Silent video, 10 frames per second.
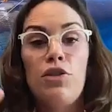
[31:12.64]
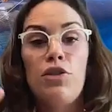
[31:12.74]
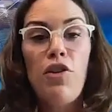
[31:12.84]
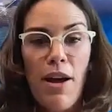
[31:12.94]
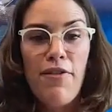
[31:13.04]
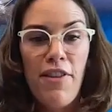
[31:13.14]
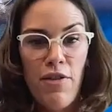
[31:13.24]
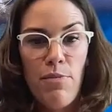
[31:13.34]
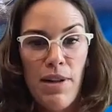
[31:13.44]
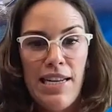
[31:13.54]
two of my
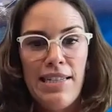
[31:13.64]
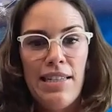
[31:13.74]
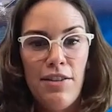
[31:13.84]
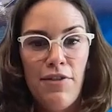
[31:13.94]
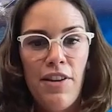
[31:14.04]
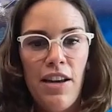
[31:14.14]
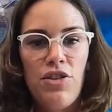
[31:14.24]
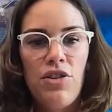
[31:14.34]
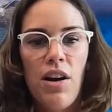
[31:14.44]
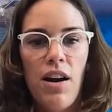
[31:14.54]
favorite places to
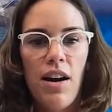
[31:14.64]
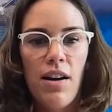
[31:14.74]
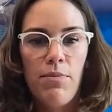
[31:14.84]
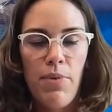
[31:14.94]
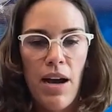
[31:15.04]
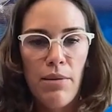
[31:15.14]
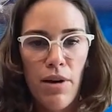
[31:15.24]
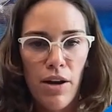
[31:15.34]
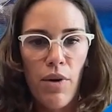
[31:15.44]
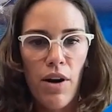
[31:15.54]
fish are
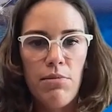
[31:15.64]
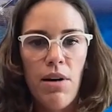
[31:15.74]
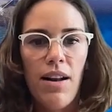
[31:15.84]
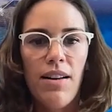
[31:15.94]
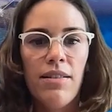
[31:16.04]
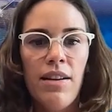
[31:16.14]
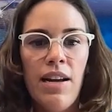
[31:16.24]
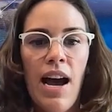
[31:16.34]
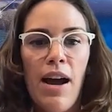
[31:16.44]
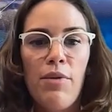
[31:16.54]
Panama and Guatemala.
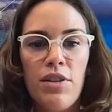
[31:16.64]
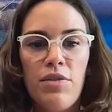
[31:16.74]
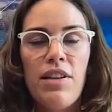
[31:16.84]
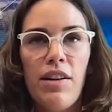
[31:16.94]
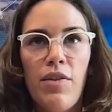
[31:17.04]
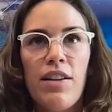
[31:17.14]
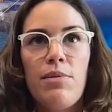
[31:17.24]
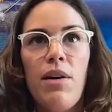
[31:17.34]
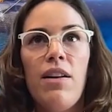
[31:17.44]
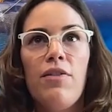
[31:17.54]
I was in
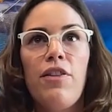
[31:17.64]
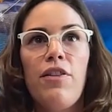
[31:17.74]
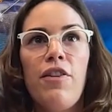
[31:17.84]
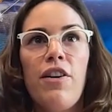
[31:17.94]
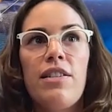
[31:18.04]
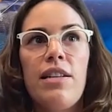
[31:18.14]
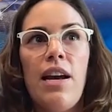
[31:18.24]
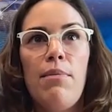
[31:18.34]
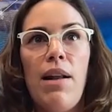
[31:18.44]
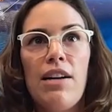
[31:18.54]
Guatemala for the first
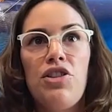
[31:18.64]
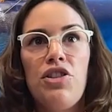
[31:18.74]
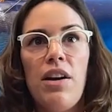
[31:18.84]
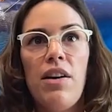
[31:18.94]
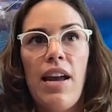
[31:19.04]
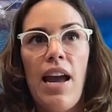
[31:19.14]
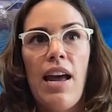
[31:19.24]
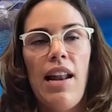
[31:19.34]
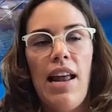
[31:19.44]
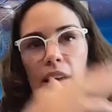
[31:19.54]
time last year
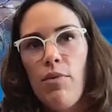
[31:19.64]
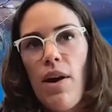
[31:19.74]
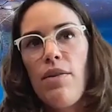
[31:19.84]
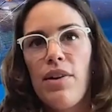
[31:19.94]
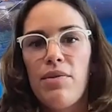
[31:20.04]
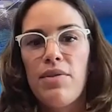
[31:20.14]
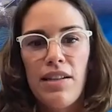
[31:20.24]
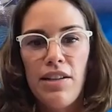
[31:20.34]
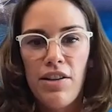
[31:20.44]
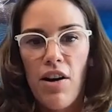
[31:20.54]
again. Like I went when I was
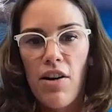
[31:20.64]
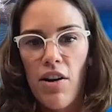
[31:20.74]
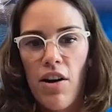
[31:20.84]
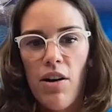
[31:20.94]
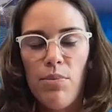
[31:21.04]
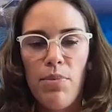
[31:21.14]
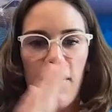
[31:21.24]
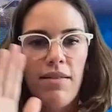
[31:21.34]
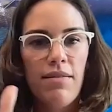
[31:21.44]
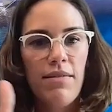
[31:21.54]
a young girl,
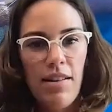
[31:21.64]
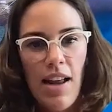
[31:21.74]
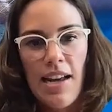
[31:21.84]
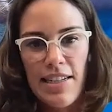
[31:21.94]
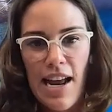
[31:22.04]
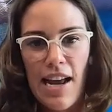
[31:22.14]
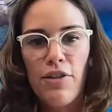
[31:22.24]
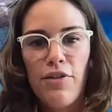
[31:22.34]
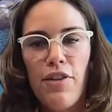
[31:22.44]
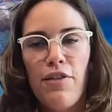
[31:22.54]
but as an
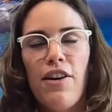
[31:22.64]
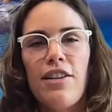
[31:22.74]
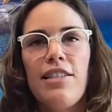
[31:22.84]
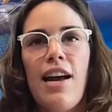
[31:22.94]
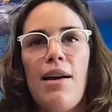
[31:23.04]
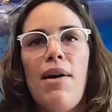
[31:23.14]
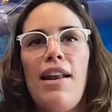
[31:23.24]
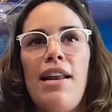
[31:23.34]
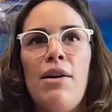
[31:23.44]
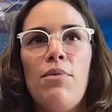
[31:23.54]
adult for the first time,
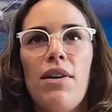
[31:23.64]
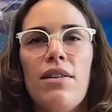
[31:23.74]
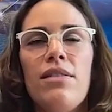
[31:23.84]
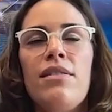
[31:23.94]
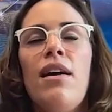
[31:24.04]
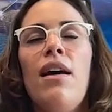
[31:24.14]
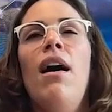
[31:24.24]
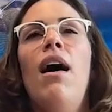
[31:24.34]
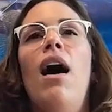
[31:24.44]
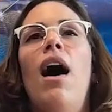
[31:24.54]
and it was
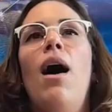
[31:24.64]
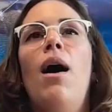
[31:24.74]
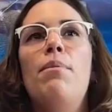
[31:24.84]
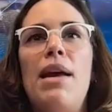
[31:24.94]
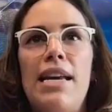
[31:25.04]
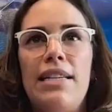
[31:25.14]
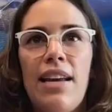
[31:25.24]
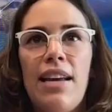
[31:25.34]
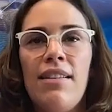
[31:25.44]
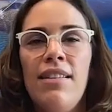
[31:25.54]

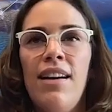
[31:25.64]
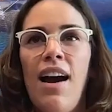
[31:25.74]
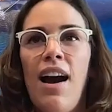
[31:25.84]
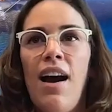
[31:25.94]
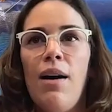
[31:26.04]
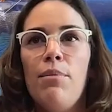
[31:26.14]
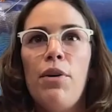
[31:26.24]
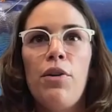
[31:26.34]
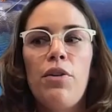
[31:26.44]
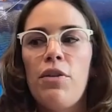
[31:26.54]
amazing. Um,
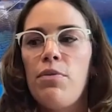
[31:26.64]
both